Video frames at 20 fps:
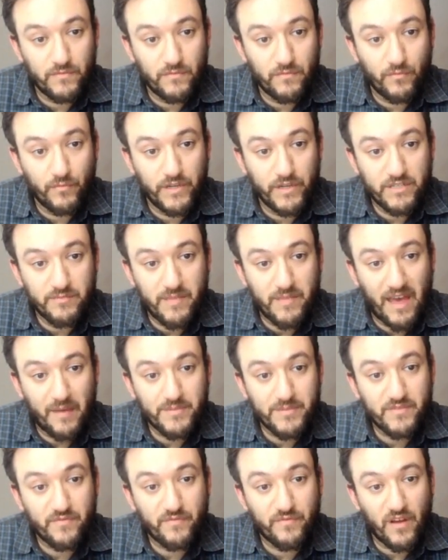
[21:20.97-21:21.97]
which maps
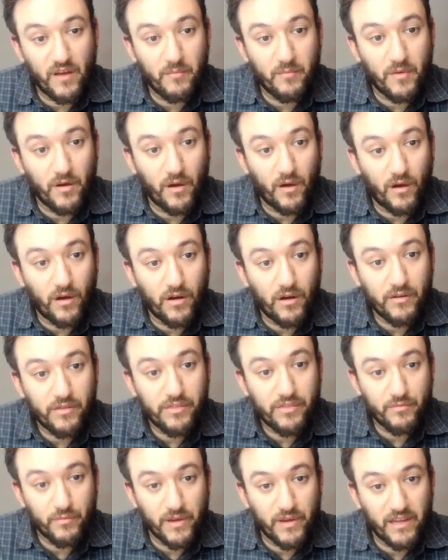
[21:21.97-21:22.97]
from
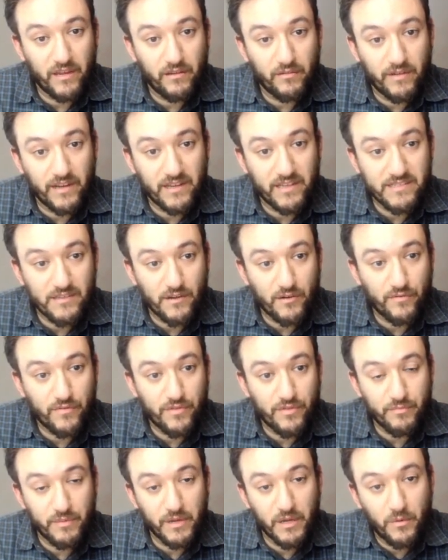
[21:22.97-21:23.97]
R3, right, because there are
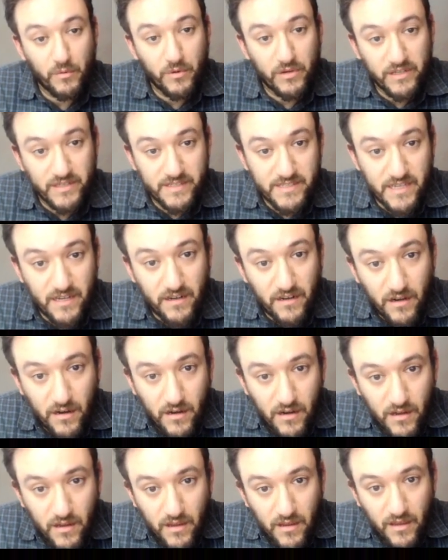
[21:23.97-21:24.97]
3 coordinates here,
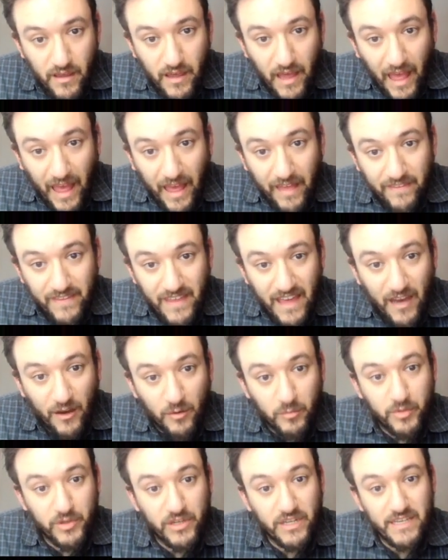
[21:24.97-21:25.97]
and the
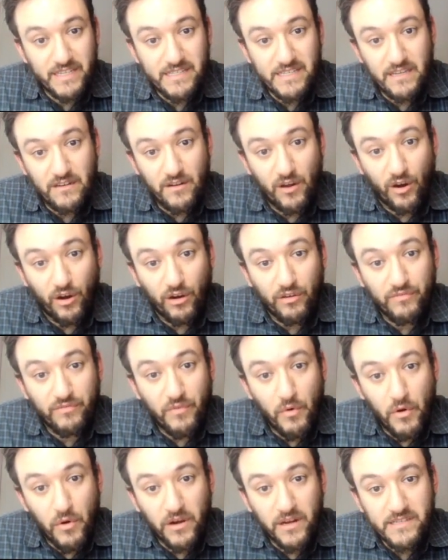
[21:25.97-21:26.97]
output is in
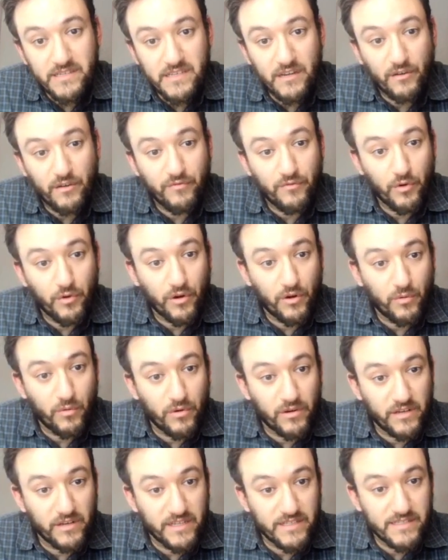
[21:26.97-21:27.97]
R4 because there are 4
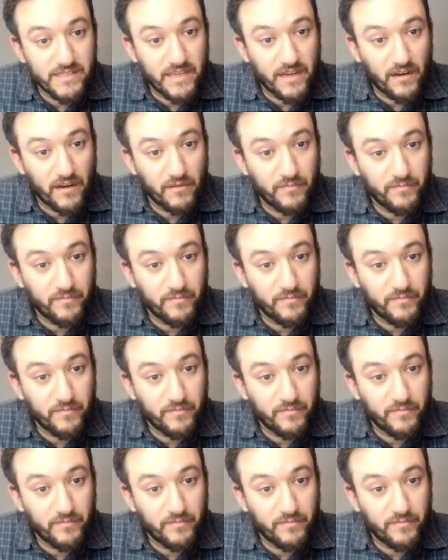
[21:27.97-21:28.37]
coordinates here.